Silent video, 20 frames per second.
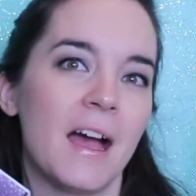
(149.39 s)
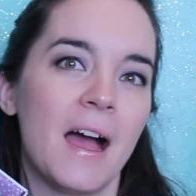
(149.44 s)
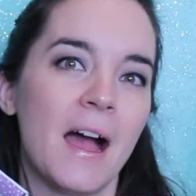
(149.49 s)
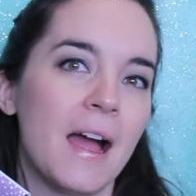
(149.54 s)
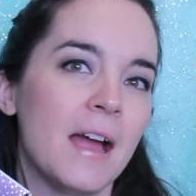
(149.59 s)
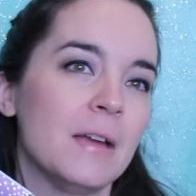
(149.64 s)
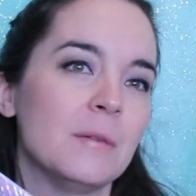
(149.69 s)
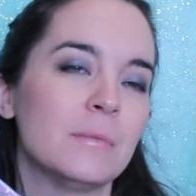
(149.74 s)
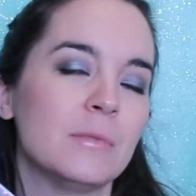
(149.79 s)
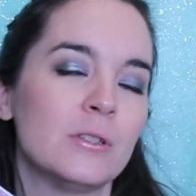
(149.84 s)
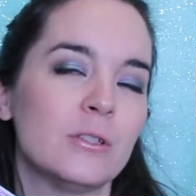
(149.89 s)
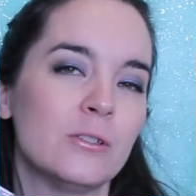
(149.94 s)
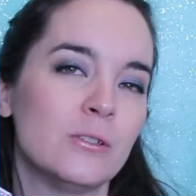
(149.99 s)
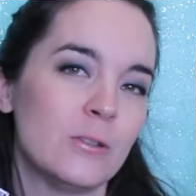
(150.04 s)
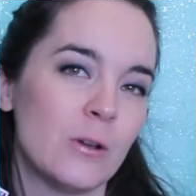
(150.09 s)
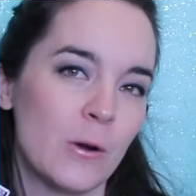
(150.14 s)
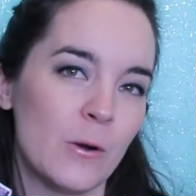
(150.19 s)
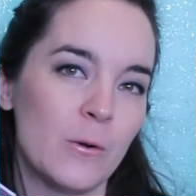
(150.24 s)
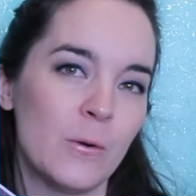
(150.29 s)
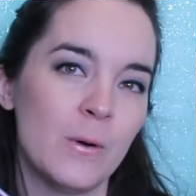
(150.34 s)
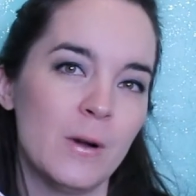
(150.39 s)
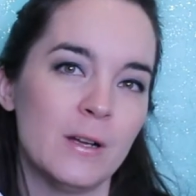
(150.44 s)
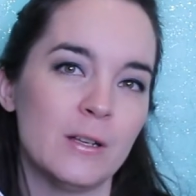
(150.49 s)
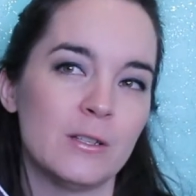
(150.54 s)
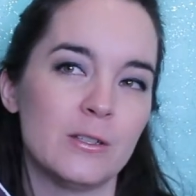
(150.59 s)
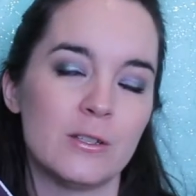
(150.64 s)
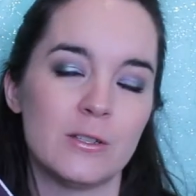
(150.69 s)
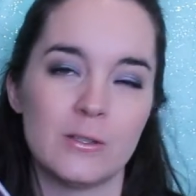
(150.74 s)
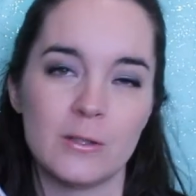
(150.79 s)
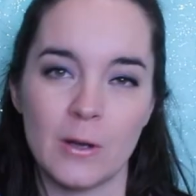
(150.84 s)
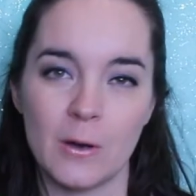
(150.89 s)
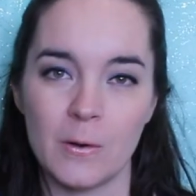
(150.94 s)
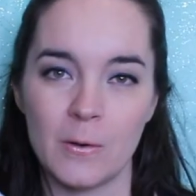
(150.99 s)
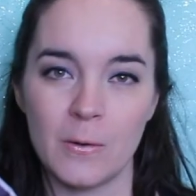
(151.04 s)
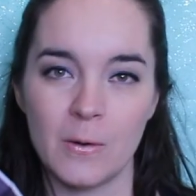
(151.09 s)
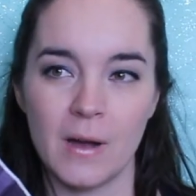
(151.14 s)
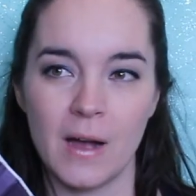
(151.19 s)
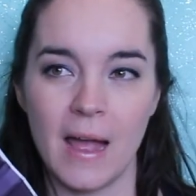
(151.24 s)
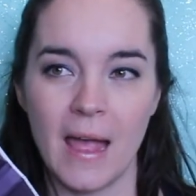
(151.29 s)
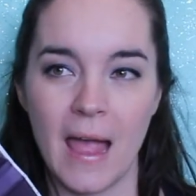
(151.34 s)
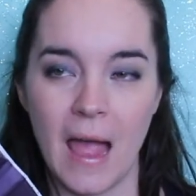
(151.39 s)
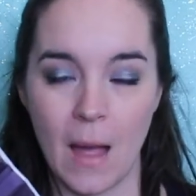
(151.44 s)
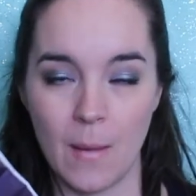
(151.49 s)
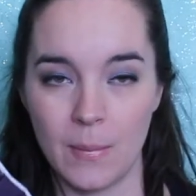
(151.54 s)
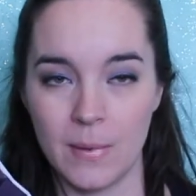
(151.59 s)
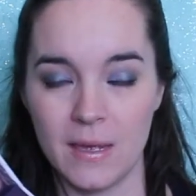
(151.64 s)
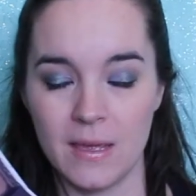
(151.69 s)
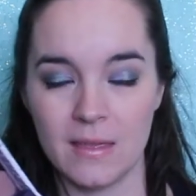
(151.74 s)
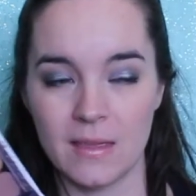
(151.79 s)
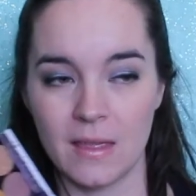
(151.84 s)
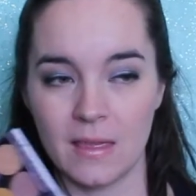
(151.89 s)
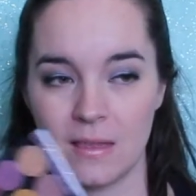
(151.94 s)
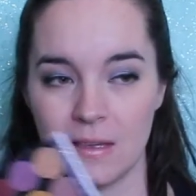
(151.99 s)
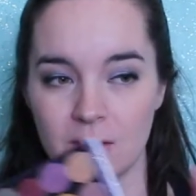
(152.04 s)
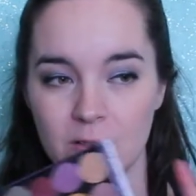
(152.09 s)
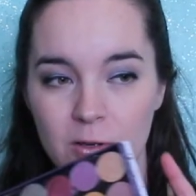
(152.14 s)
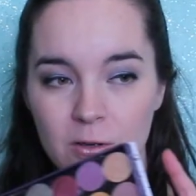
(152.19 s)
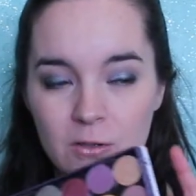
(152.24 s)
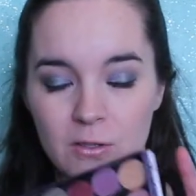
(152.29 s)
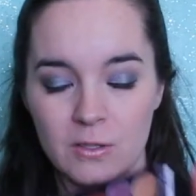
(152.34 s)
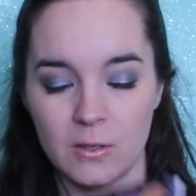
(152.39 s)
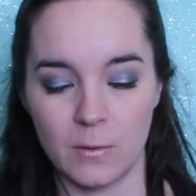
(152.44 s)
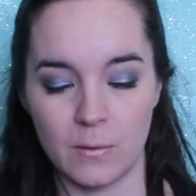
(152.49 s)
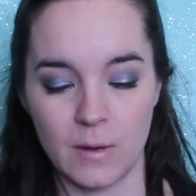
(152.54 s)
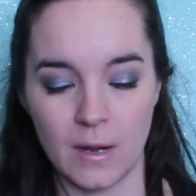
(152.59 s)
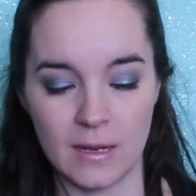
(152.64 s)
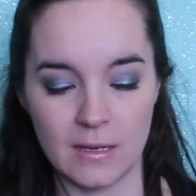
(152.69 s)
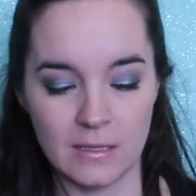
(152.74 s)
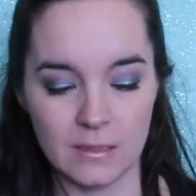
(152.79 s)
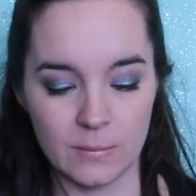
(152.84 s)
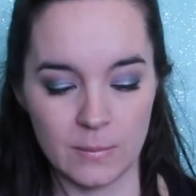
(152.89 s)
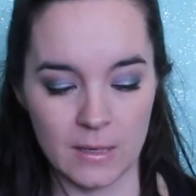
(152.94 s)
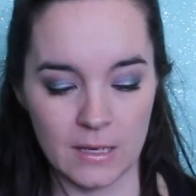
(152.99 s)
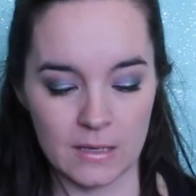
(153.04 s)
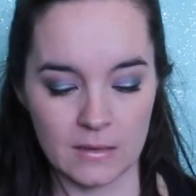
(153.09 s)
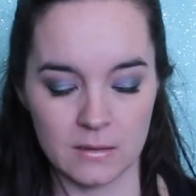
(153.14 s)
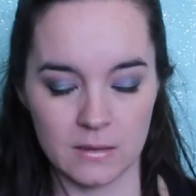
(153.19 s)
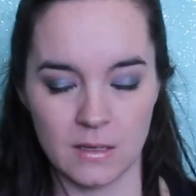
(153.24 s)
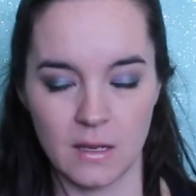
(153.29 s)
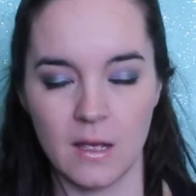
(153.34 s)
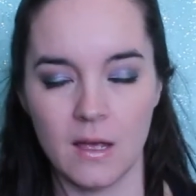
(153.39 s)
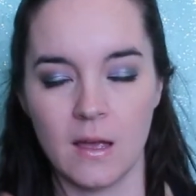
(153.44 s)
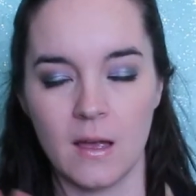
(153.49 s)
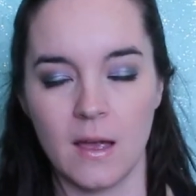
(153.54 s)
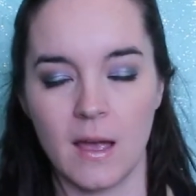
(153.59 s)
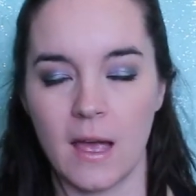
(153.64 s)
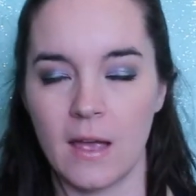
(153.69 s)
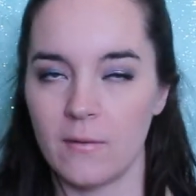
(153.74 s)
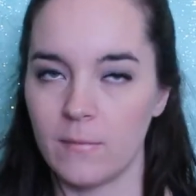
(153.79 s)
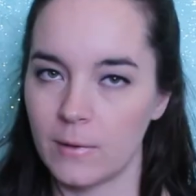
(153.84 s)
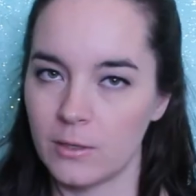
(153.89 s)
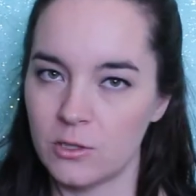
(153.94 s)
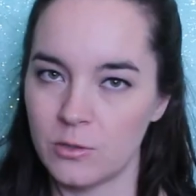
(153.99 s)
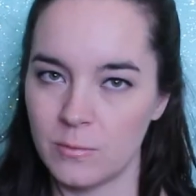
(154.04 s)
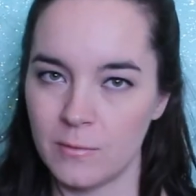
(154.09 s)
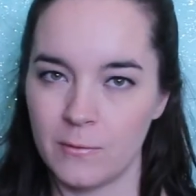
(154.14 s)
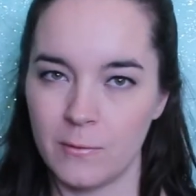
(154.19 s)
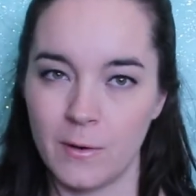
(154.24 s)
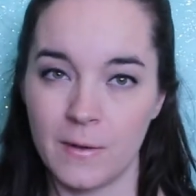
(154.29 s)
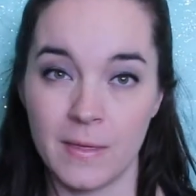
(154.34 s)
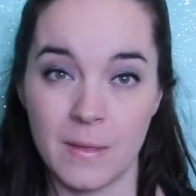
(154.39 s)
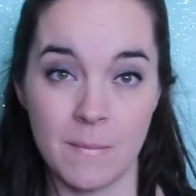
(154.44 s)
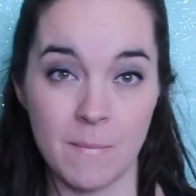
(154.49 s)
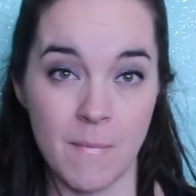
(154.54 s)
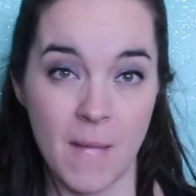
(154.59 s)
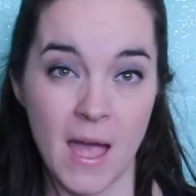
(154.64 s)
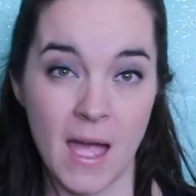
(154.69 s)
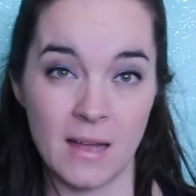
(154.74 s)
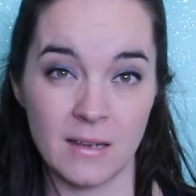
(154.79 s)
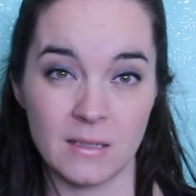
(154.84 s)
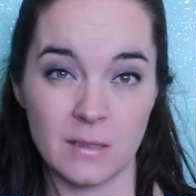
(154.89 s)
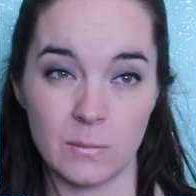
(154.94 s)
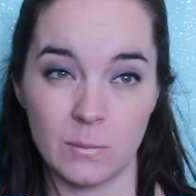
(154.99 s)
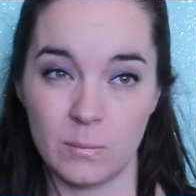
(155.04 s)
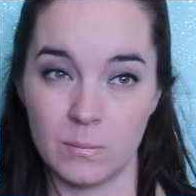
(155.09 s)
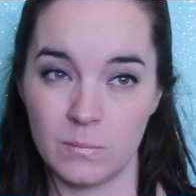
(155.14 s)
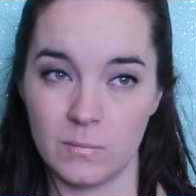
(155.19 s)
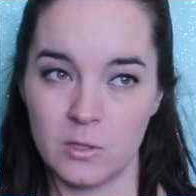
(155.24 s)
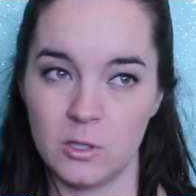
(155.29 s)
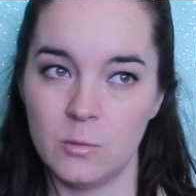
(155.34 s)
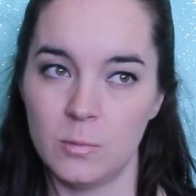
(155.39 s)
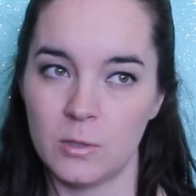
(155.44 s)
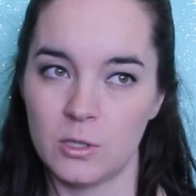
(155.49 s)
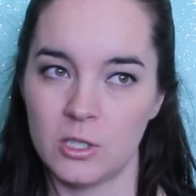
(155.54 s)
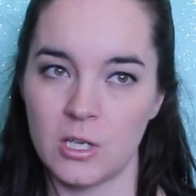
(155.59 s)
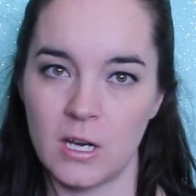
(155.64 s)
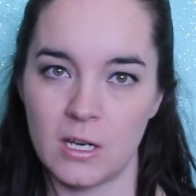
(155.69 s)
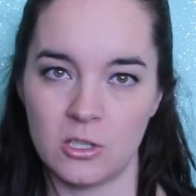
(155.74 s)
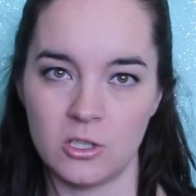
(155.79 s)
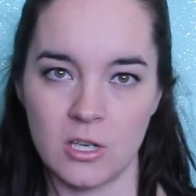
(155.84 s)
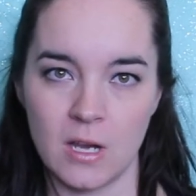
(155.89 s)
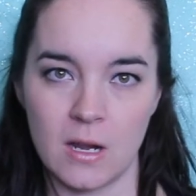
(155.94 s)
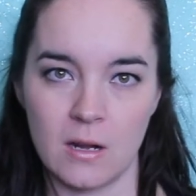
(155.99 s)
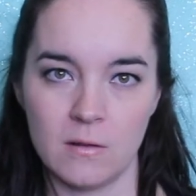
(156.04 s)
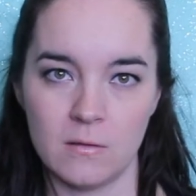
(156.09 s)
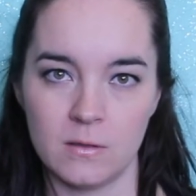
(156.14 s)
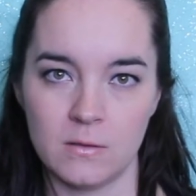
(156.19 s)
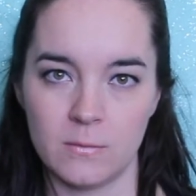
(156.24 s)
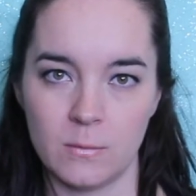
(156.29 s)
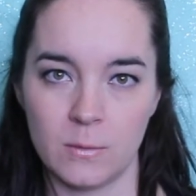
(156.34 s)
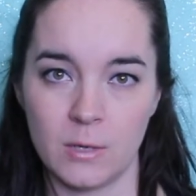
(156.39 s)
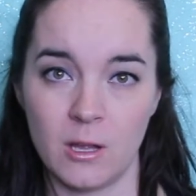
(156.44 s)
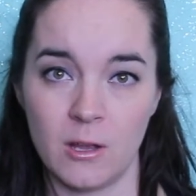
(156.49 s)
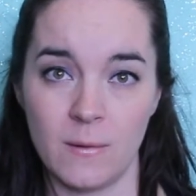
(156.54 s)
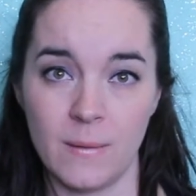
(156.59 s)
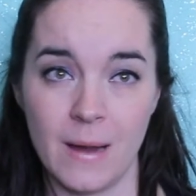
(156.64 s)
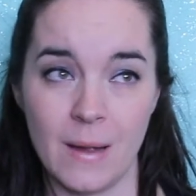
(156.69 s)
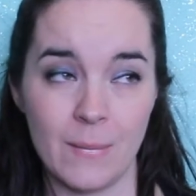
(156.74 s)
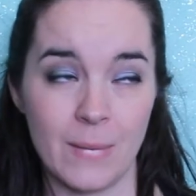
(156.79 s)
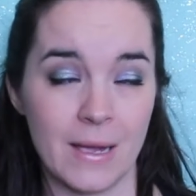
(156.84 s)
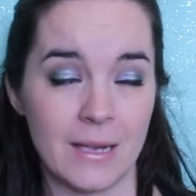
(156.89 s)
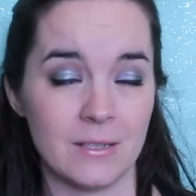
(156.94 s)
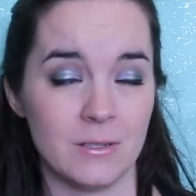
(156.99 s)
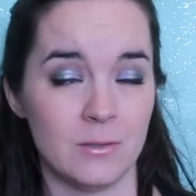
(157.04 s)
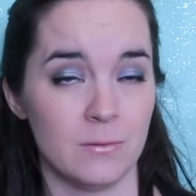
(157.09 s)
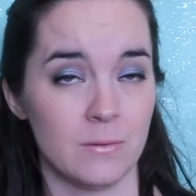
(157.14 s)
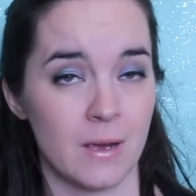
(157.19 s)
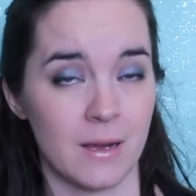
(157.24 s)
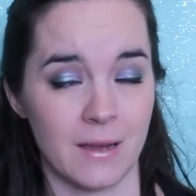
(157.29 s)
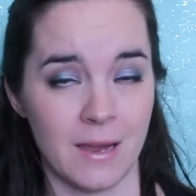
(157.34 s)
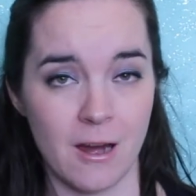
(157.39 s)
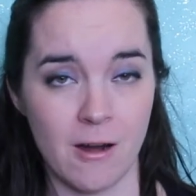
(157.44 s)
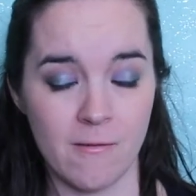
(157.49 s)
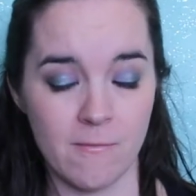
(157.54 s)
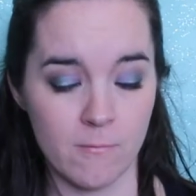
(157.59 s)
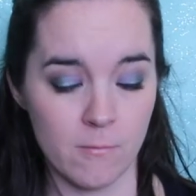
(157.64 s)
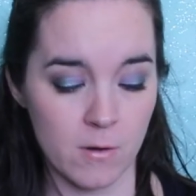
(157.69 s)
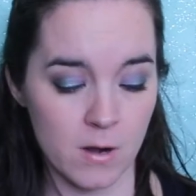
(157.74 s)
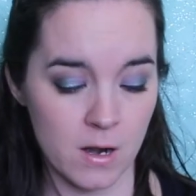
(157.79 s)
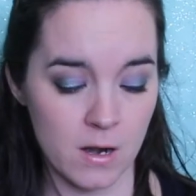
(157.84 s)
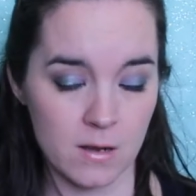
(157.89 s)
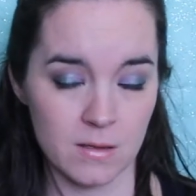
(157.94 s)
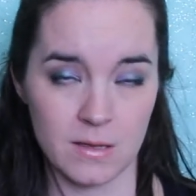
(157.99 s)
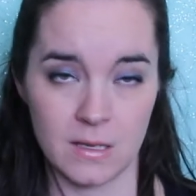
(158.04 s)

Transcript: I'm so, so happy that these are so nice because I've mentioned before, the matte Super Shock shadows from ColourPop, I do not care for.